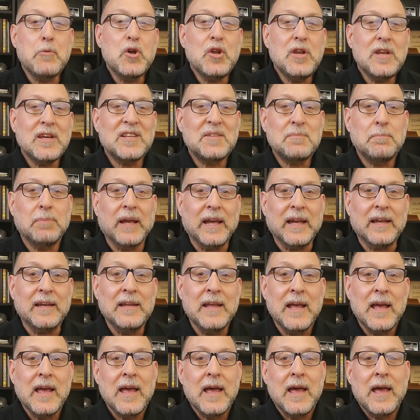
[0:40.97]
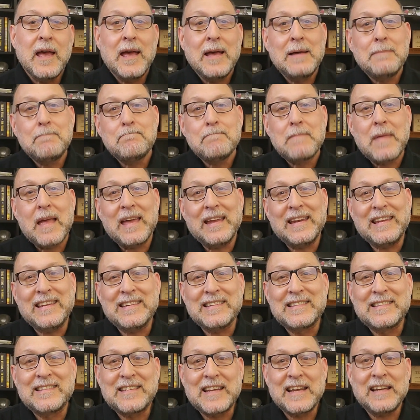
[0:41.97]
going to explain an
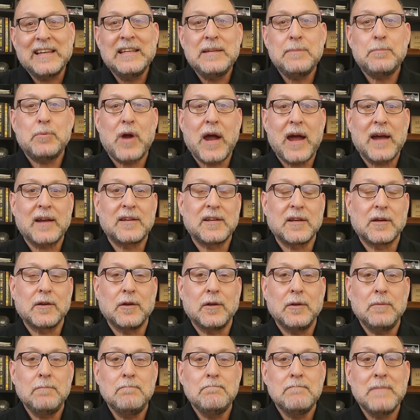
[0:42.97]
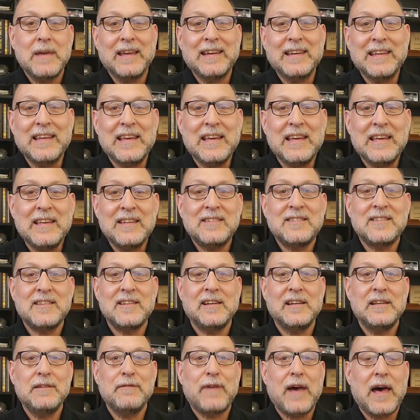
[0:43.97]
insanely practical and
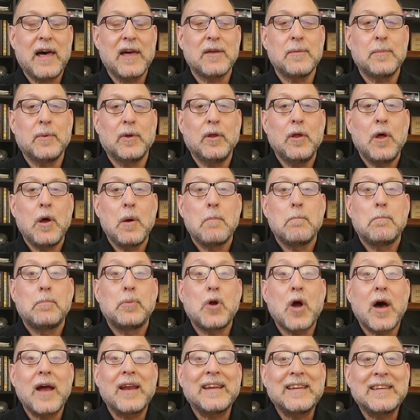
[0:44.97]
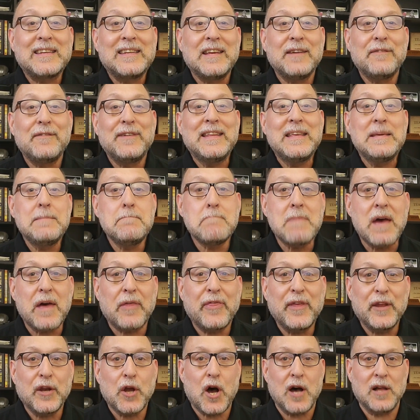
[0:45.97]
instantly valuable productivity
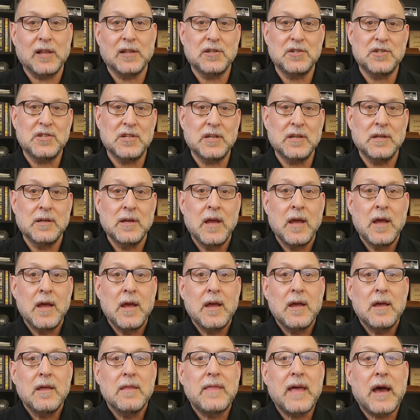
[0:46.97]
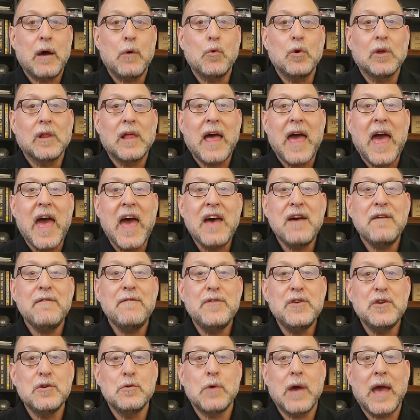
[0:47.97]
methodology that will have
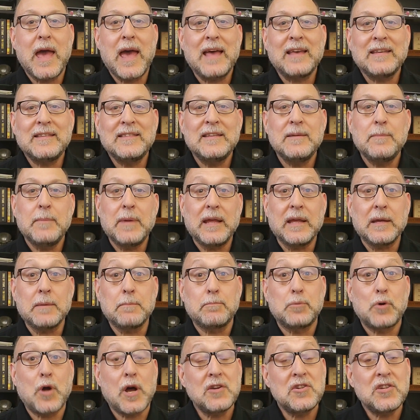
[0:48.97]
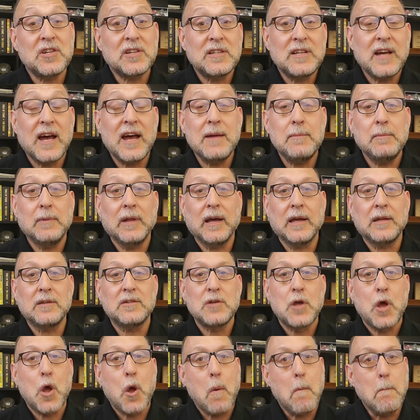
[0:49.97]
you estimating project
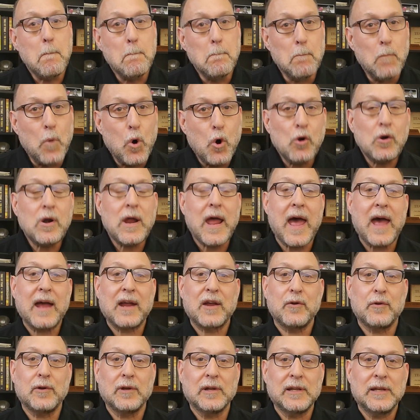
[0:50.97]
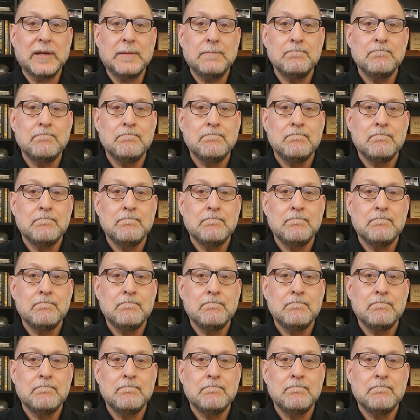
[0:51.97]
timelines more accurately